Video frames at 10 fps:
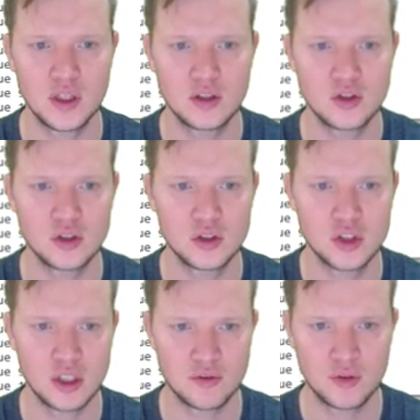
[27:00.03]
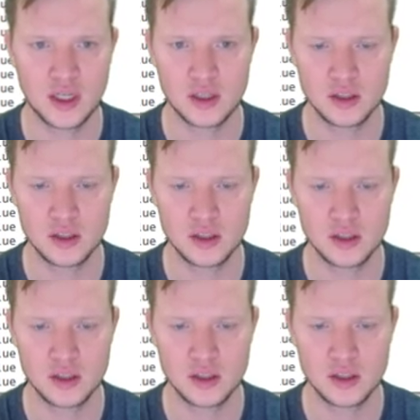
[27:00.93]
need to check for that.
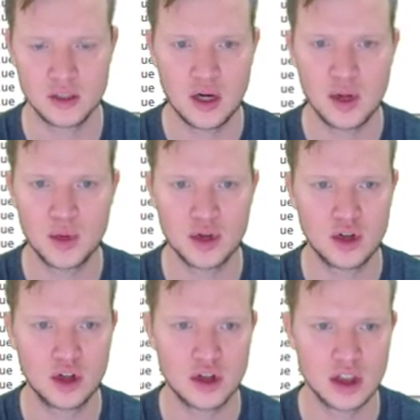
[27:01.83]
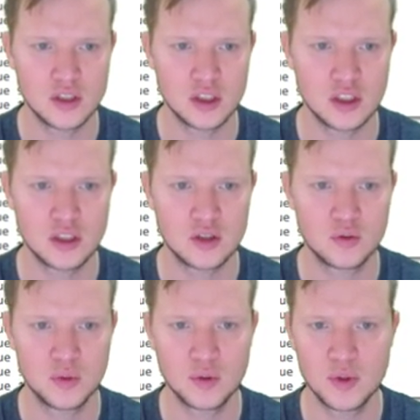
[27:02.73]
And how we would do this is
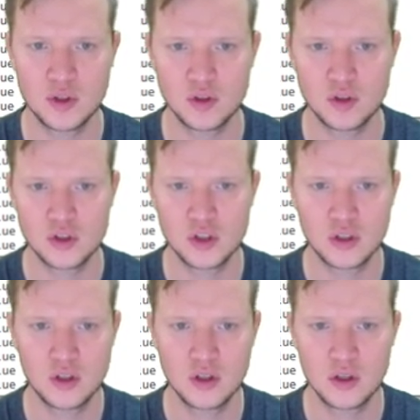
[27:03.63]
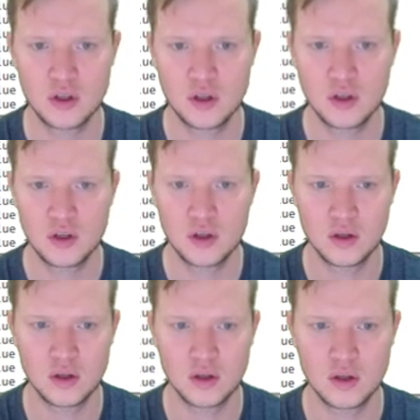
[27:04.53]
we will use
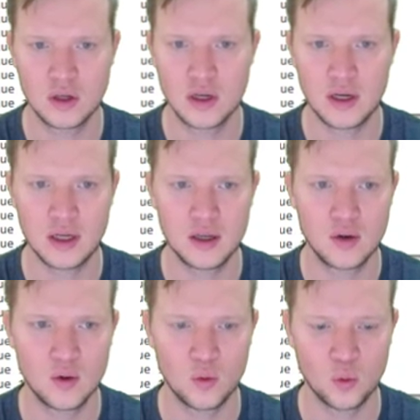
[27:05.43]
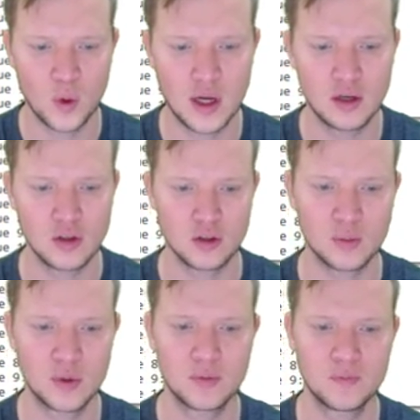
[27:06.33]
a while
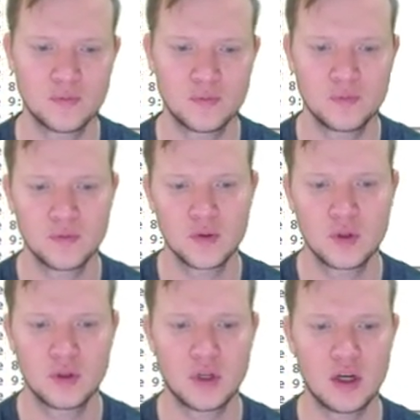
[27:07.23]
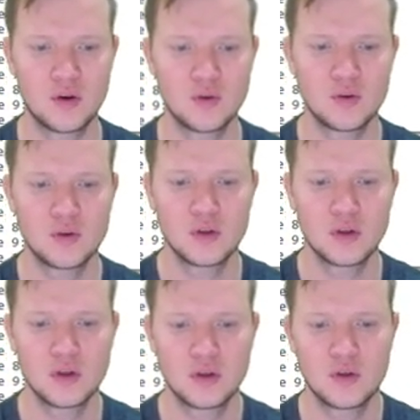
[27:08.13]
loop. Now,
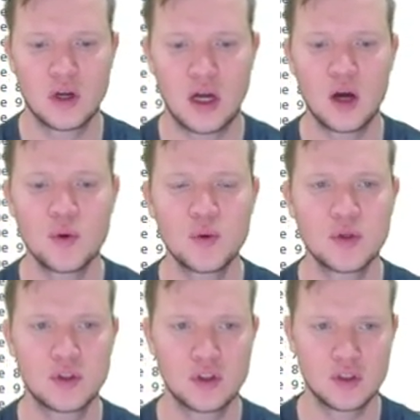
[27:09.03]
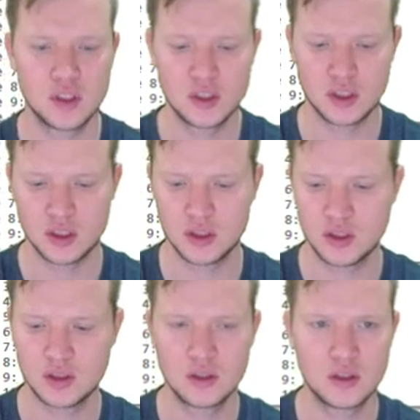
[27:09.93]
how we will do this
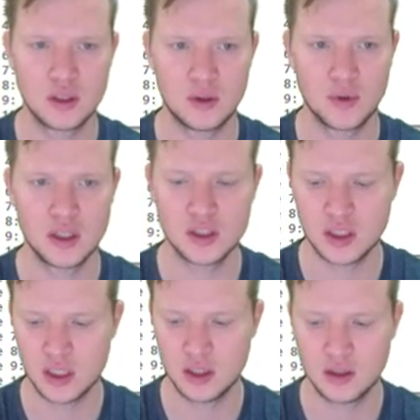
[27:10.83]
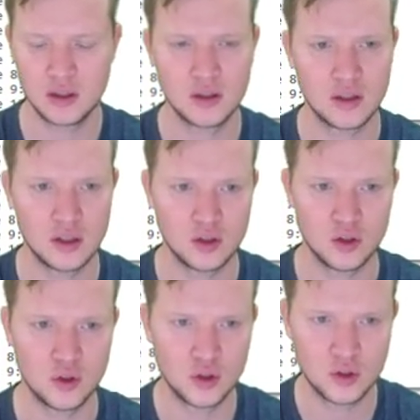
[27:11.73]
is I'm going to say a
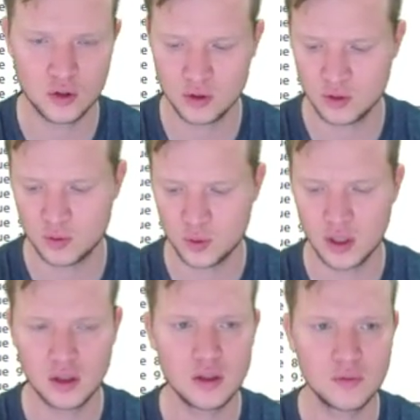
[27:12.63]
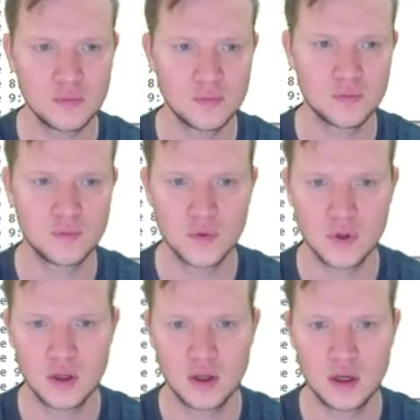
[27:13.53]
do while
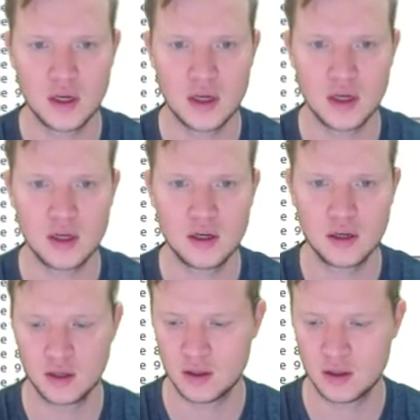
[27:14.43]
and